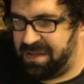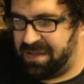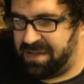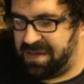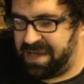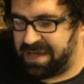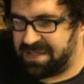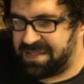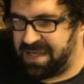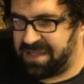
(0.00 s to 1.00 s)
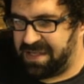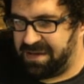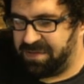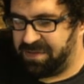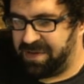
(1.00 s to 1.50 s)
The next thing
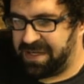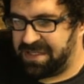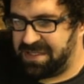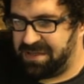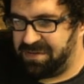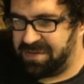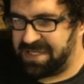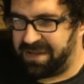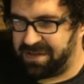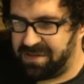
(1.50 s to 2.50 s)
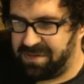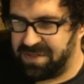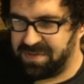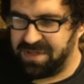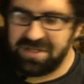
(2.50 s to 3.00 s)
that I'm going to tell you
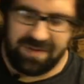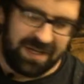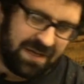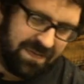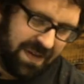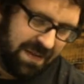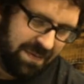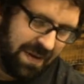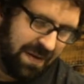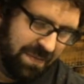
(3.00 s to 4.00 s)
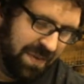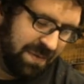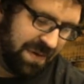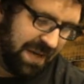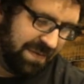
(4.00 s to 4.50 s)
is once you identify
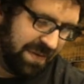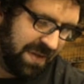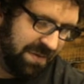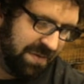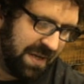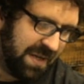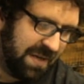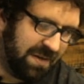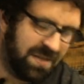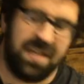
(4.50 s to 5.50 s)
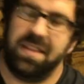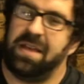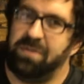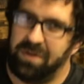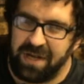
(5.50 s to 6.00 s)
the privately owned wrecking yards, and
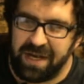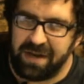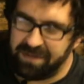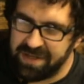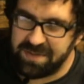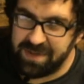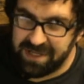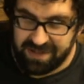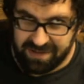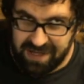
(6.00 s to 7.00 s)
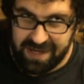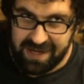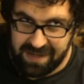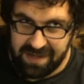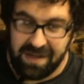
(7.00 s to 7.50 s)
they will not always be
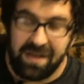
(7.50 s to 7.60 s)
online.